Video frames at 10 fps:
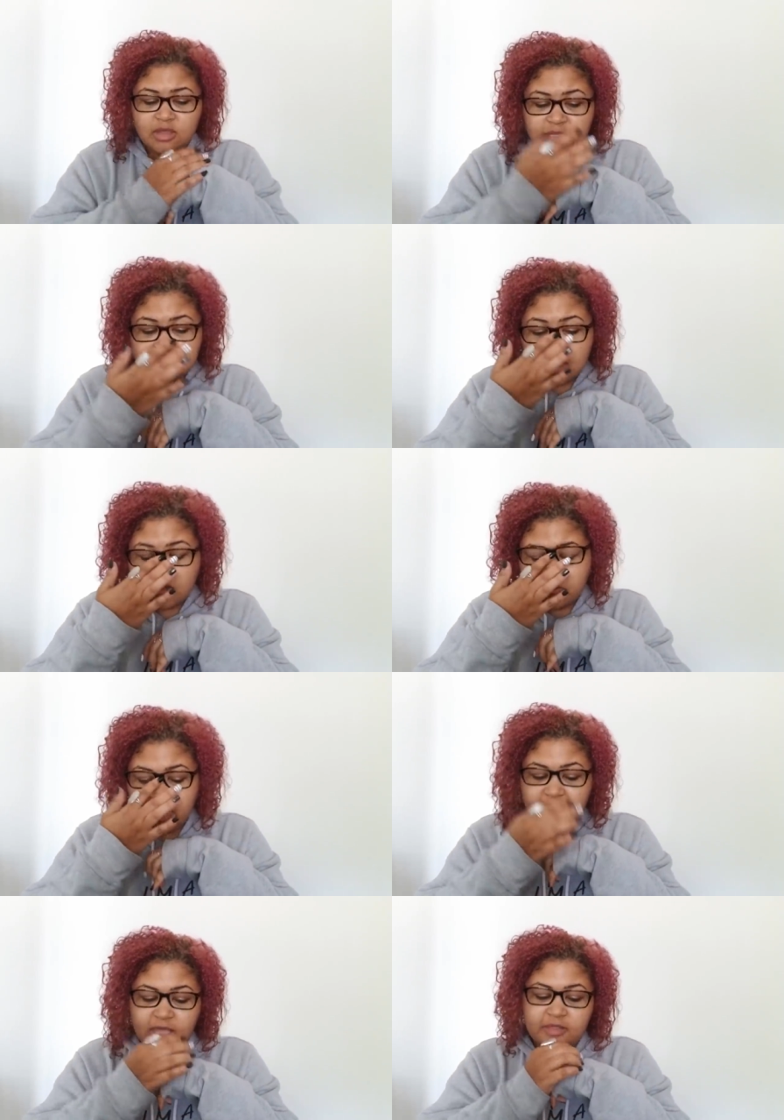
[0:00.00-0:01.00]
There's a lot of
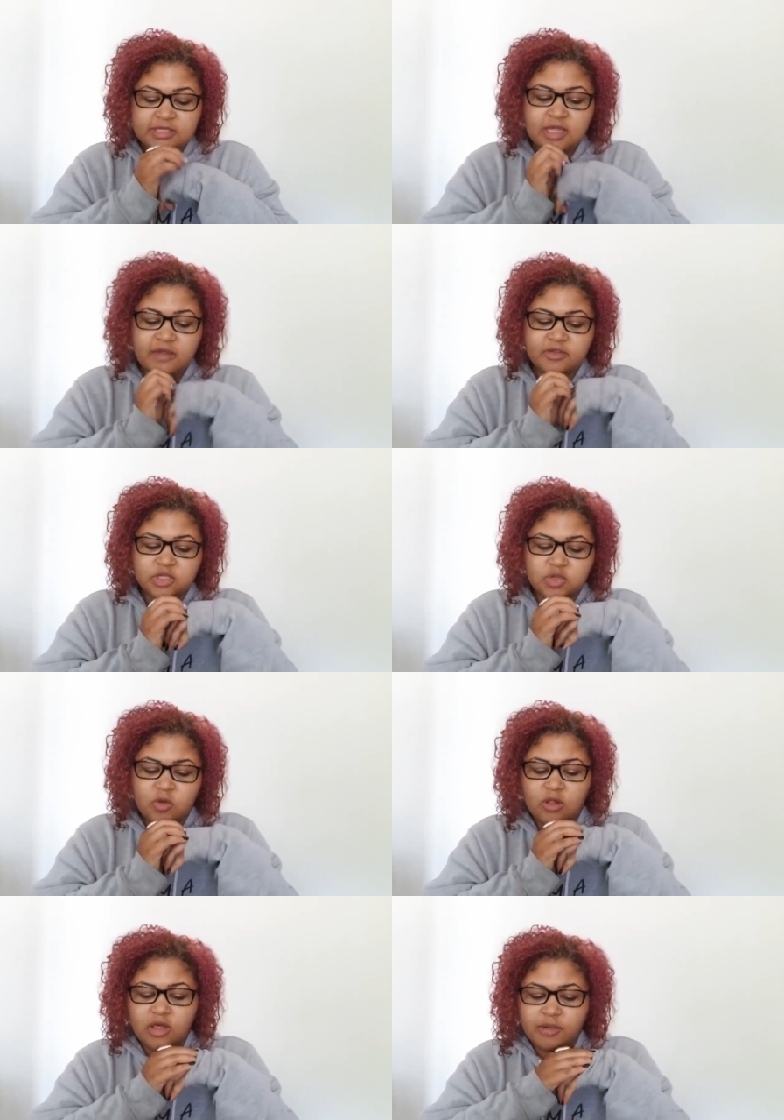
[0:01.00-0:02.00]
pain, there's a lot of
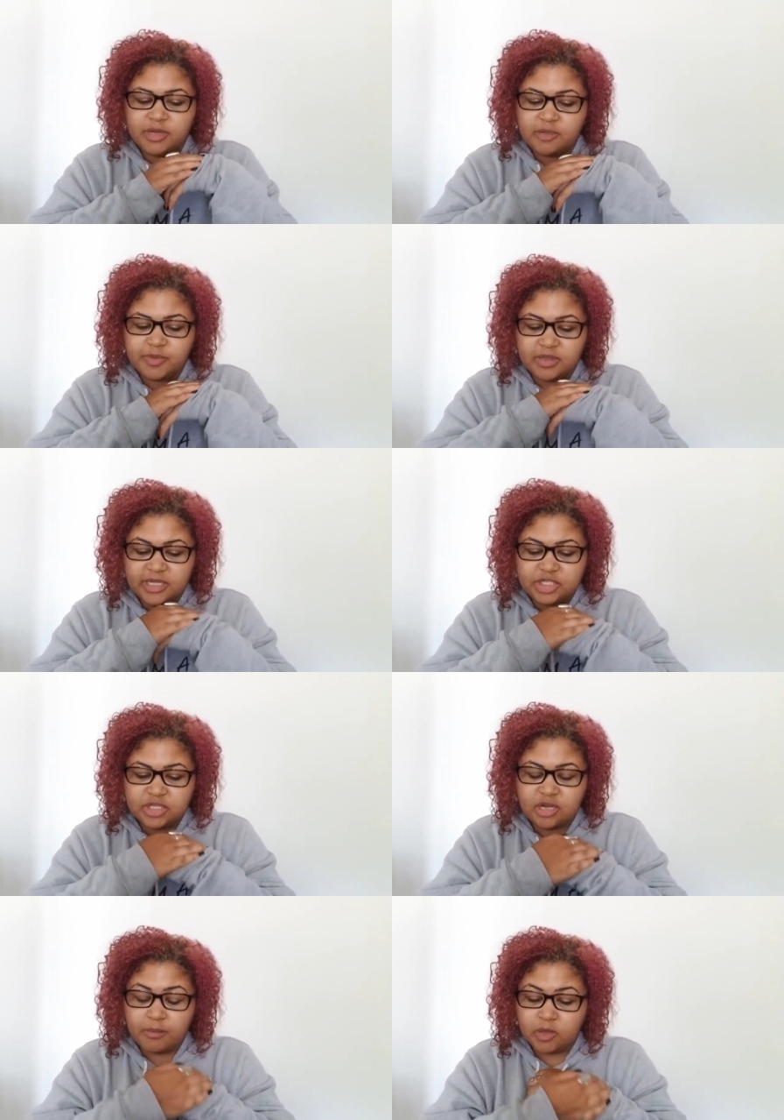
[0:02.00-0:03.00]
control, a lot of
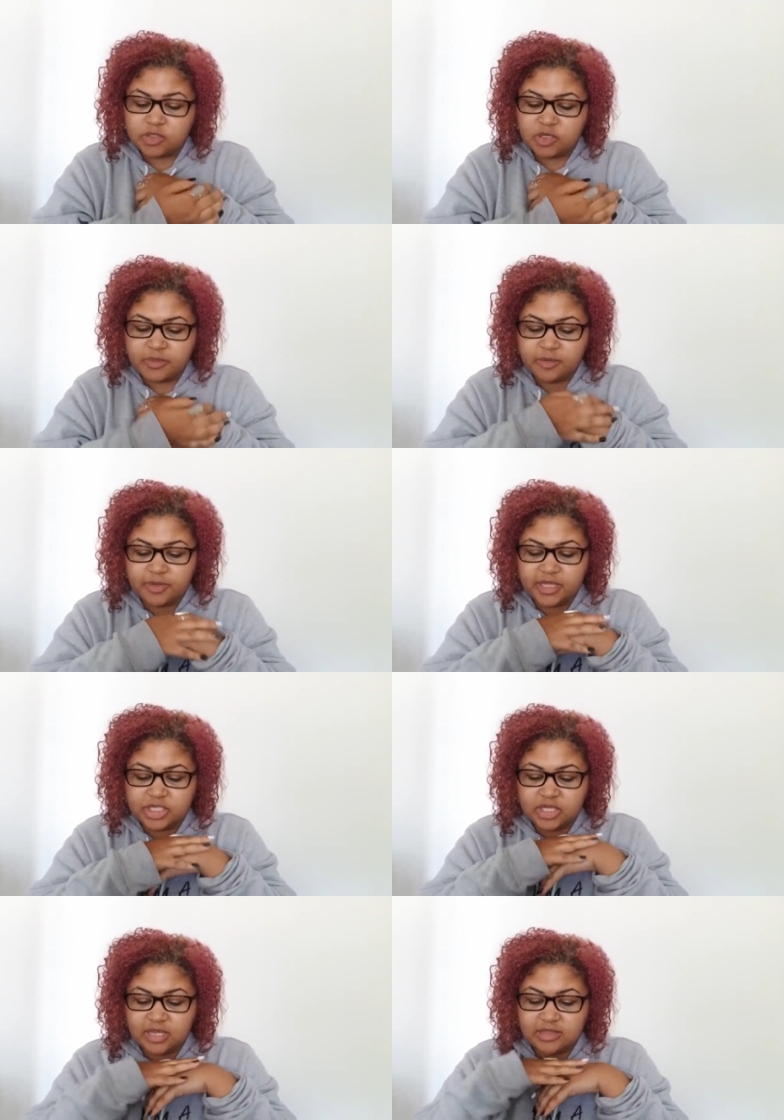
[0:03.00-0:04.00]
manipulation, emotional
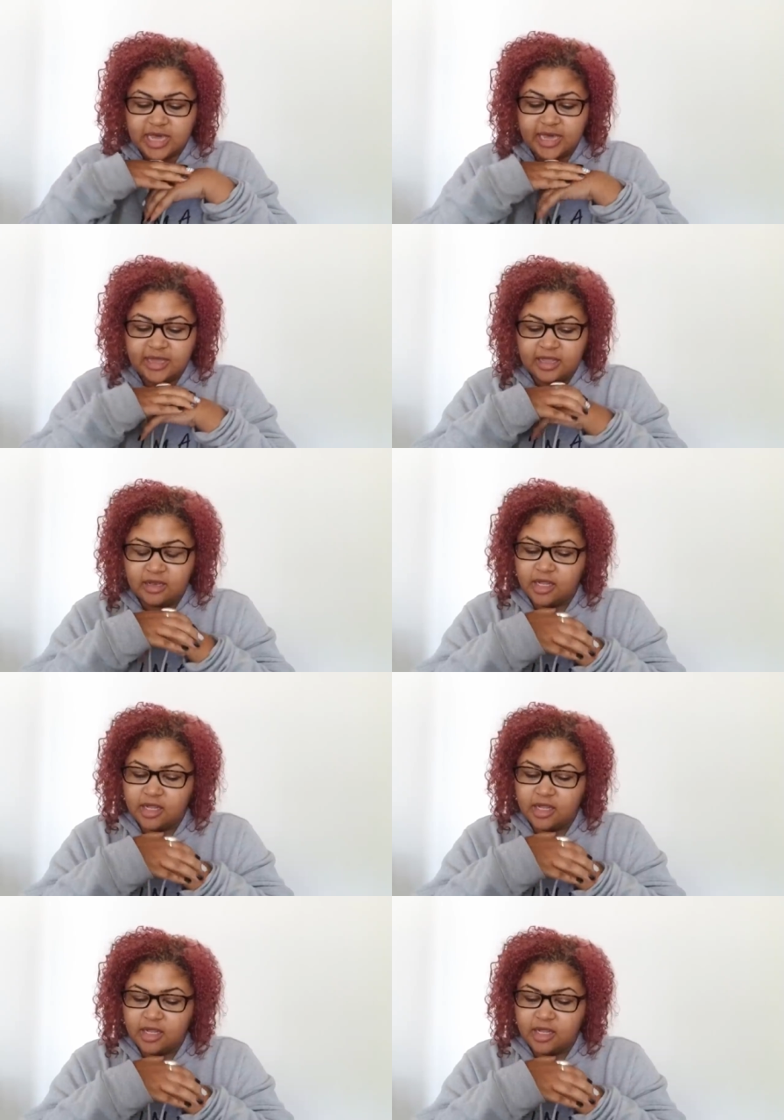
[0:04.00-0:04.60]
manipulation at that, and,